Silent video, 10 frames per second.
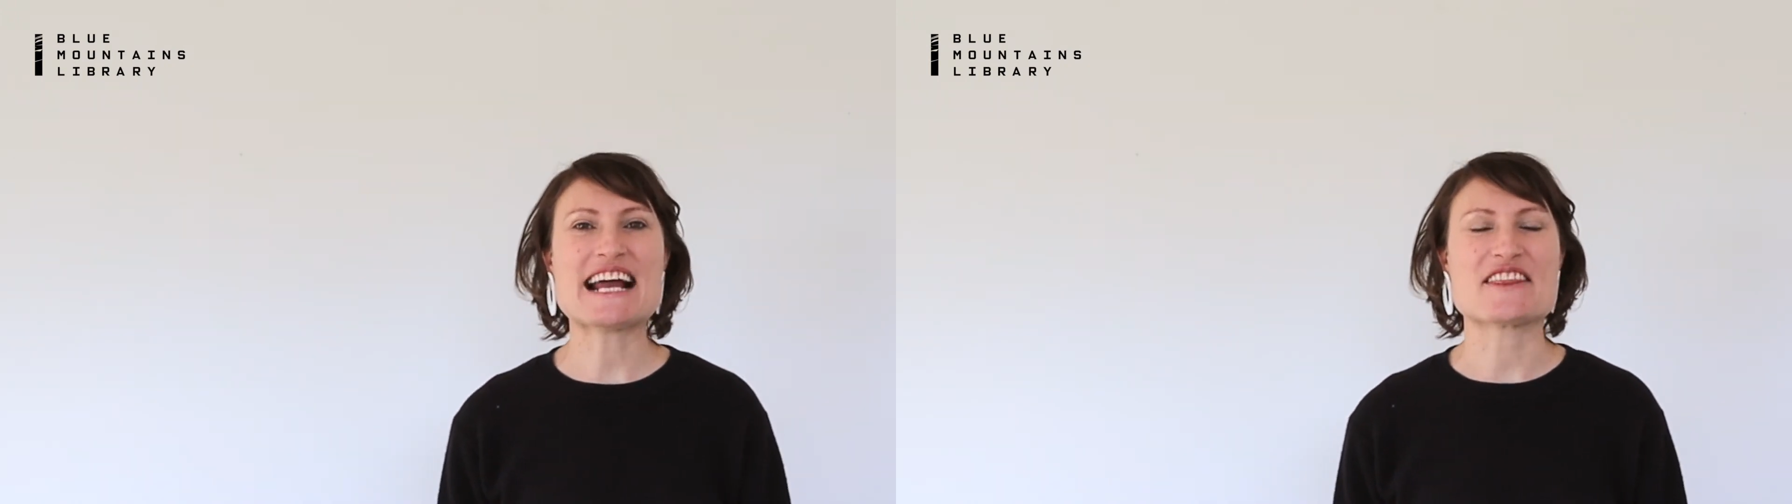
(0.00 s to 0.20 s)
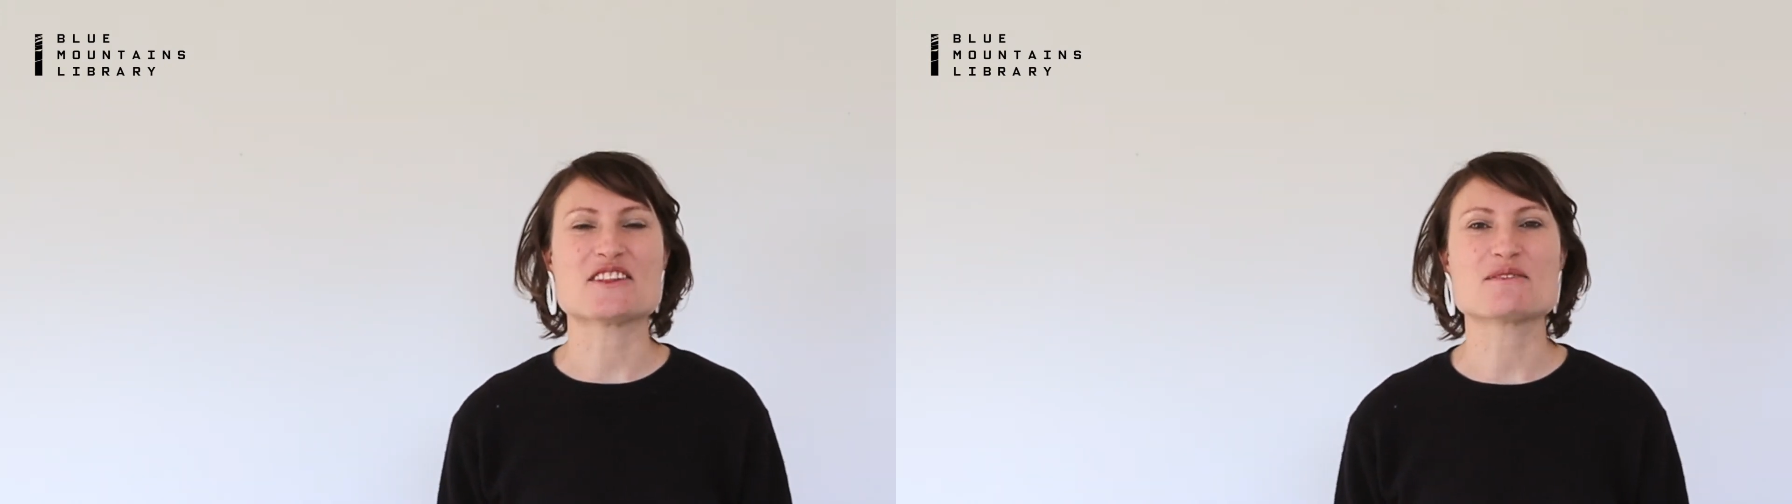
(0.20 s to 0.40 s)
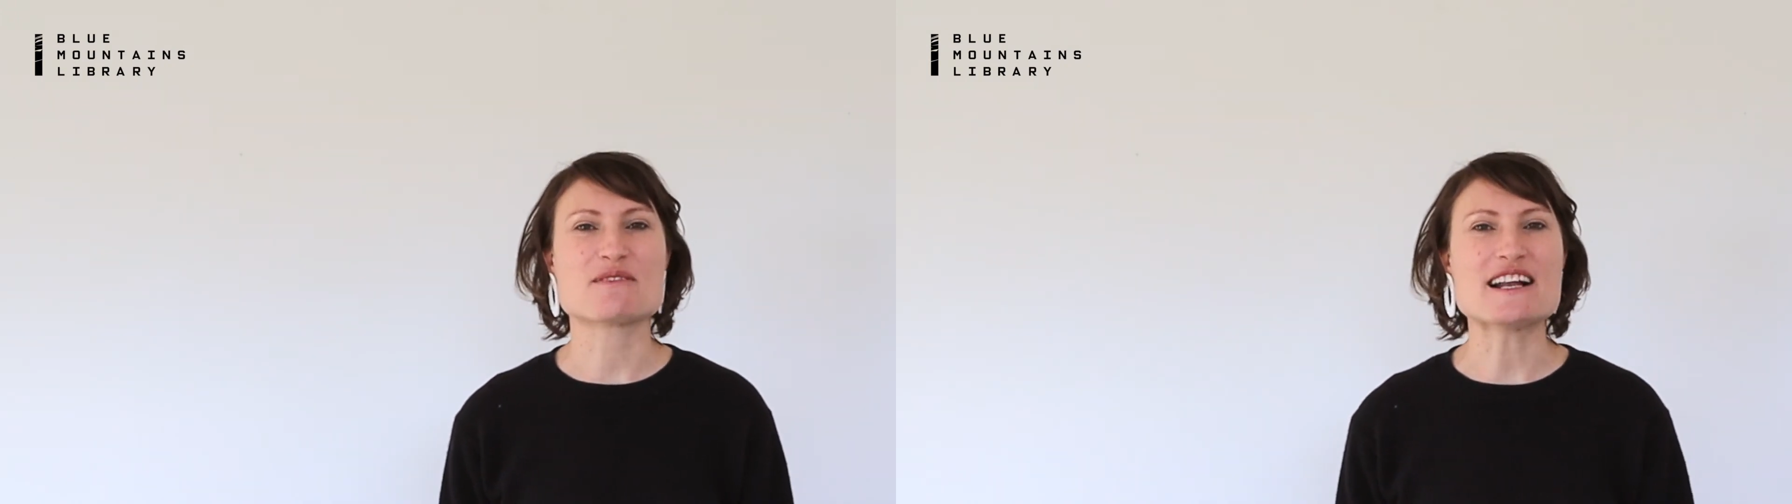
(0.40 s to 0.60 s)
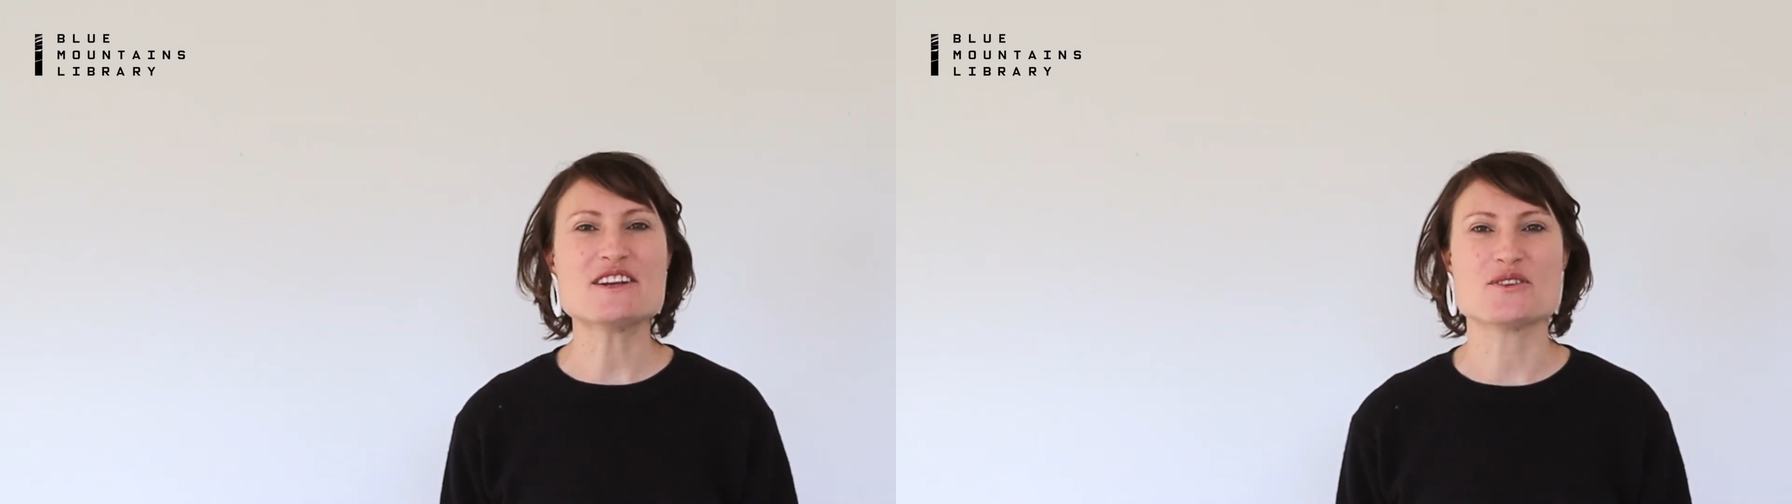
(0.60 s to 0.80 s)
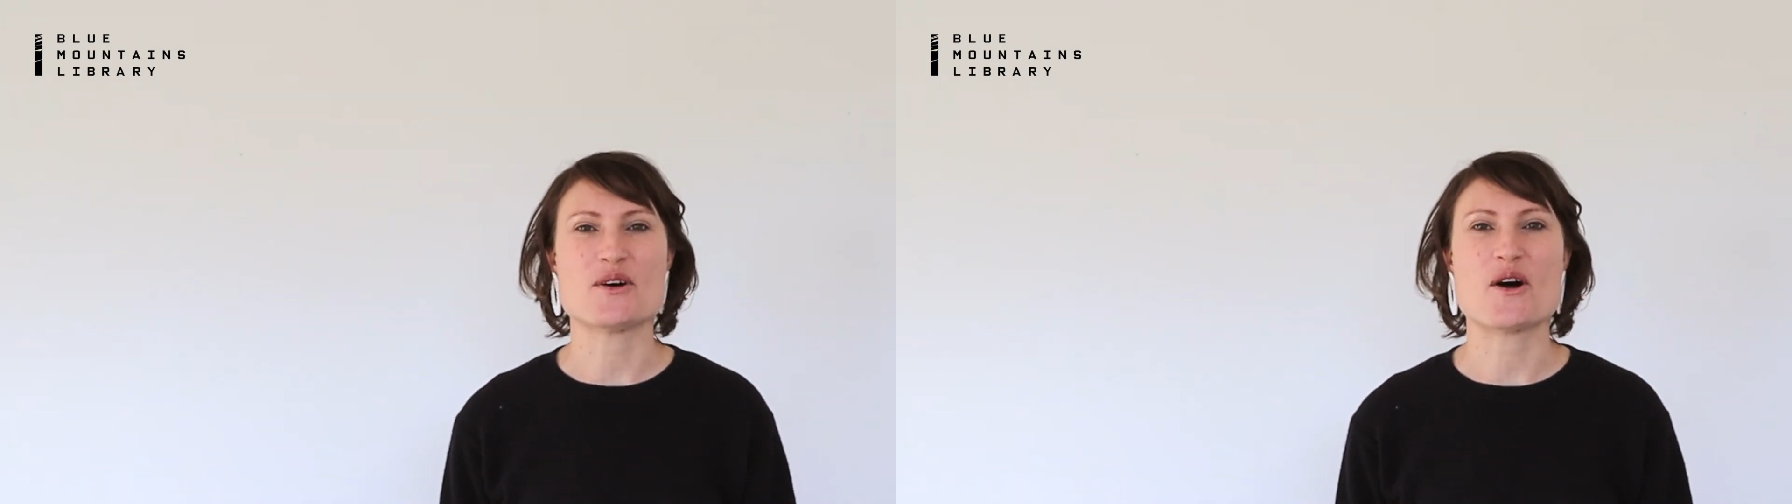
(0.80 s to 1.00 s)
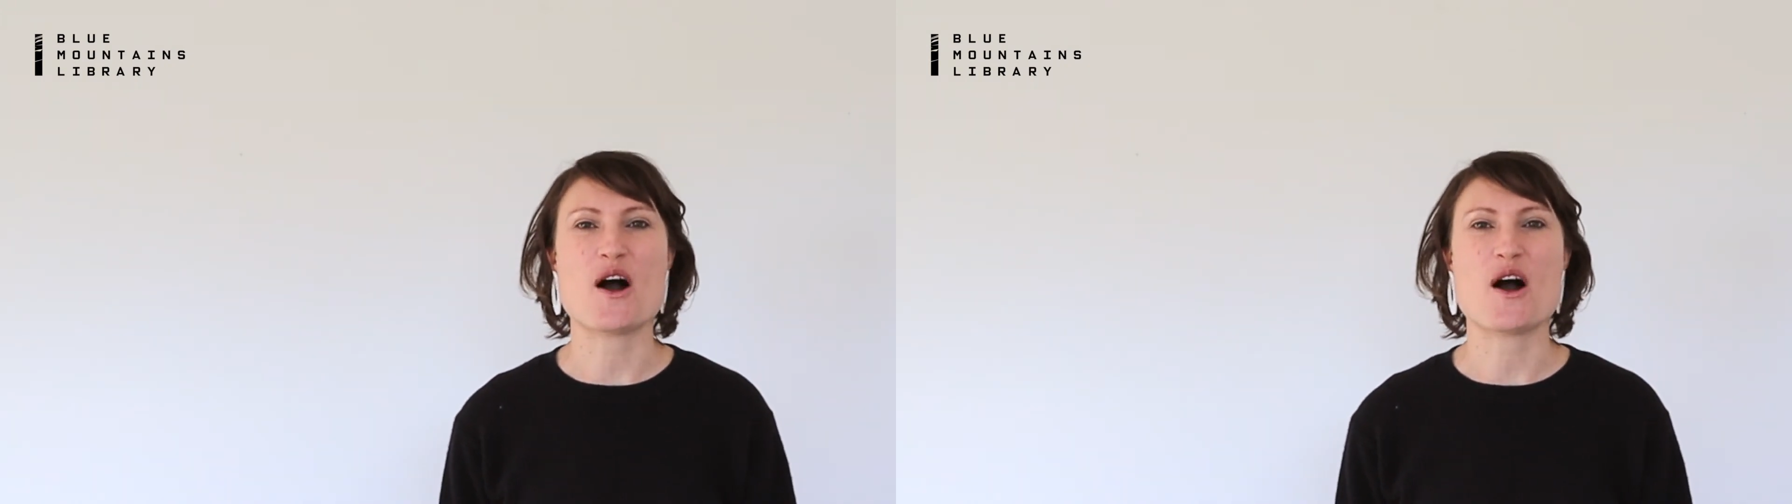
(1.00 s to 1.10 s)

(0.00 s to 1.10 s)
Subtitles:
at the front door